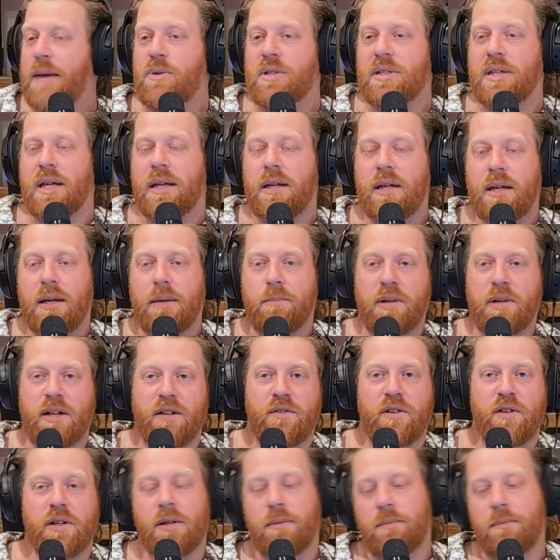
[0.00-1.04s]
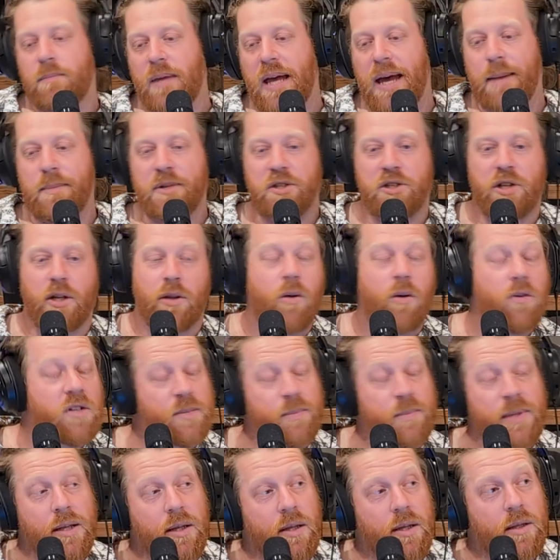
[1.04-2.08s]
He was a bit of an amateur
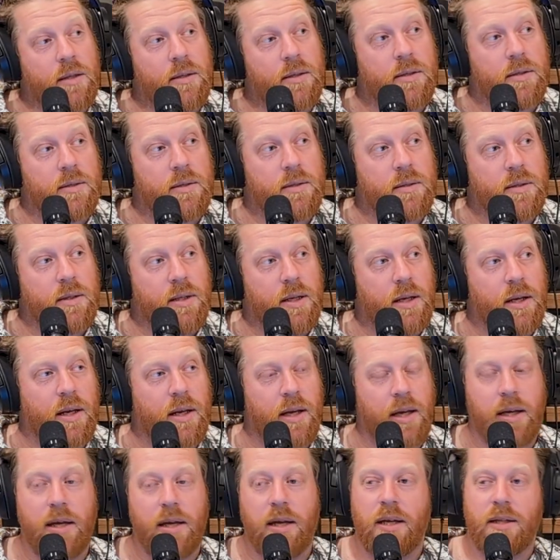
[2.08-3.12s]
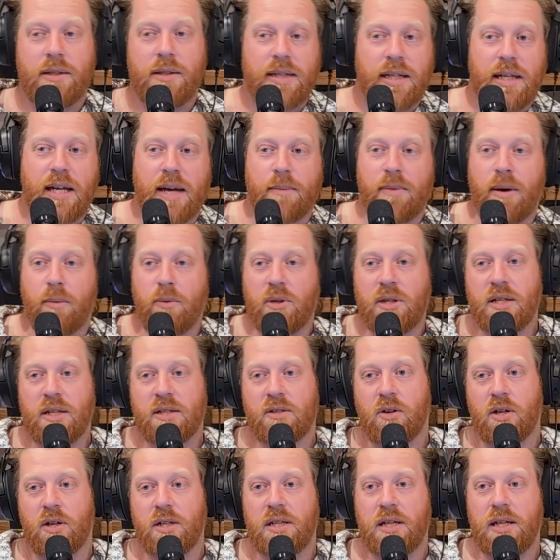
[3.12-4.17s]
locksmith, and he came up with
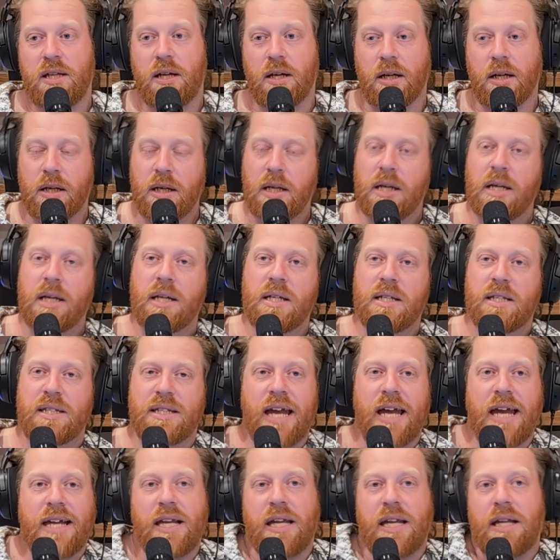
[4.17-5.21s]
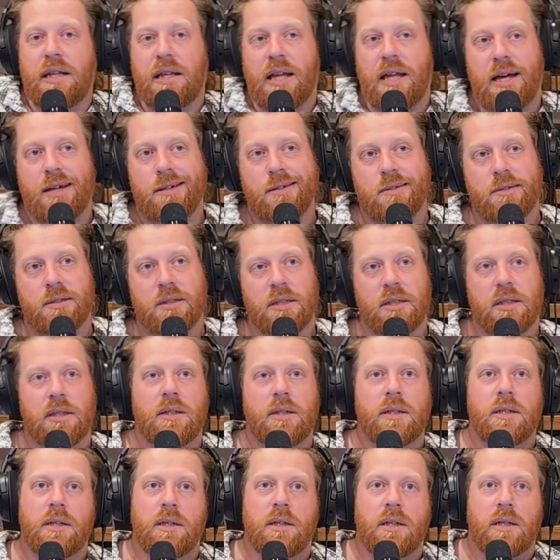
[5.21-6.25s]
this idea stating that
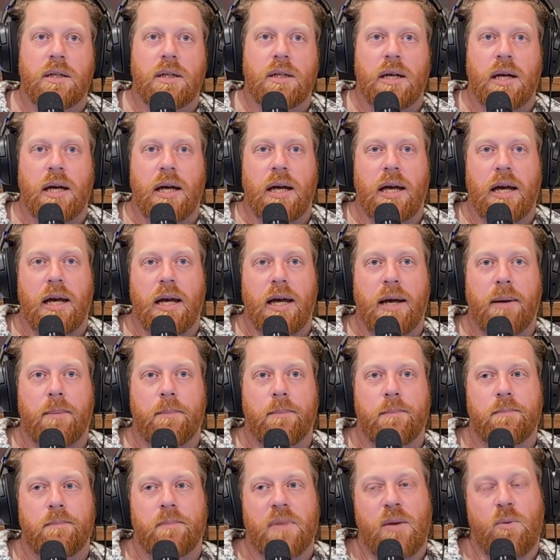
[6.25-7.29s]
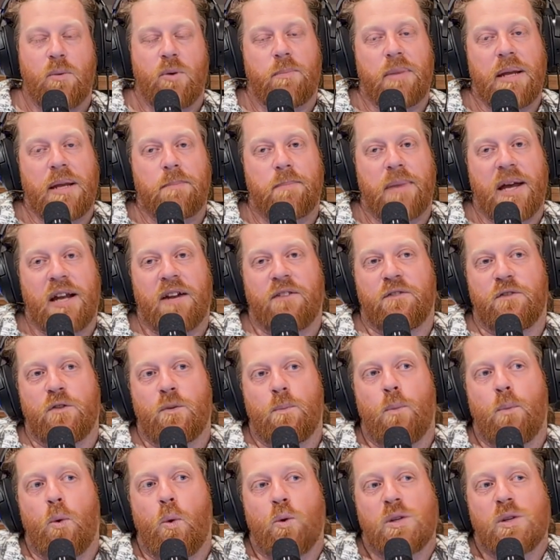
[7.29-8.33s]
it would have been better
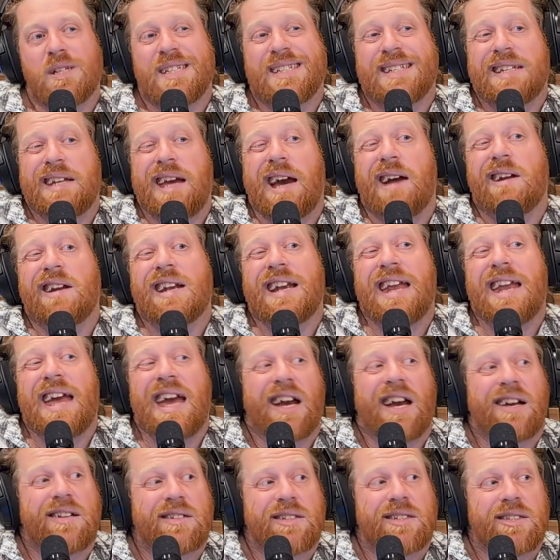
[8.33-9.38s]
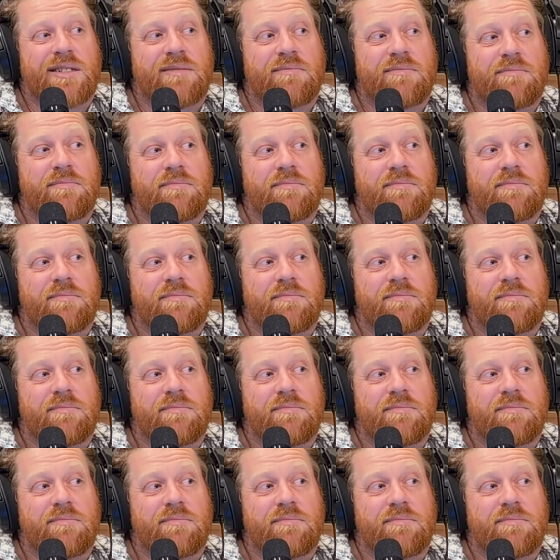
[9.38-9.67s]
for more stout necks.